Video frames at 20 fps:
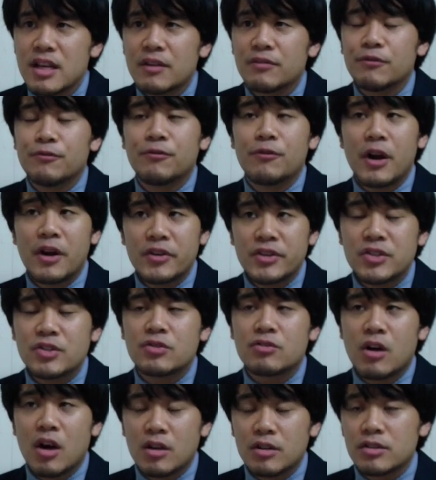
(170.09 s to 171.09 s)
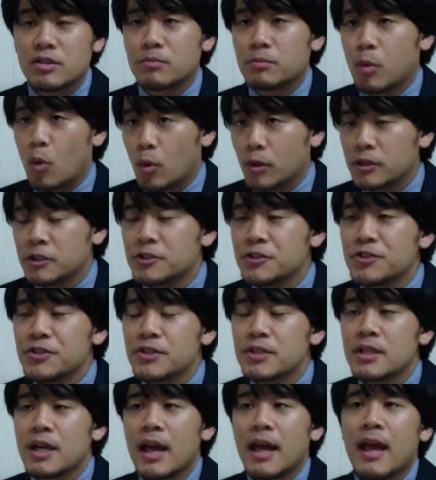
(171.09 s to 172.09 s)
have very strong
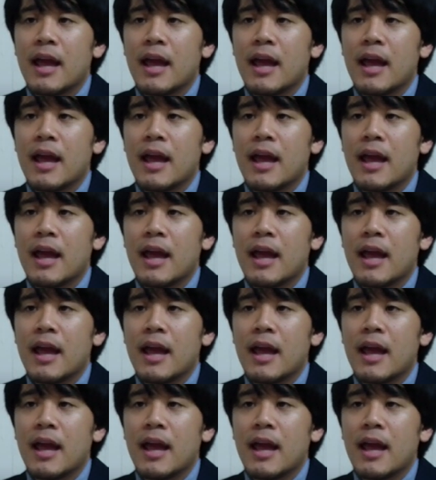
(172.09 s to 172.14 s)
supporters,